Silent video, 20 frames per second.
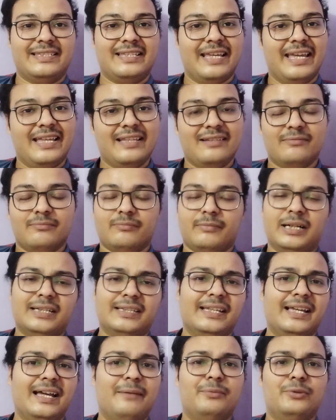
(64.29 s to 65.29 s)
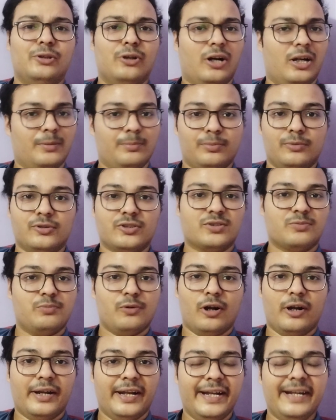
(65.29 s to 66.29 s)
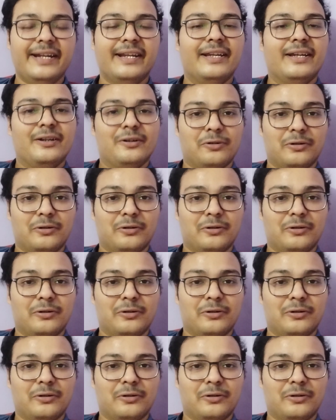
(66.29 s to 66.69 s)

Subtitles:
changed, but they have not postponed it.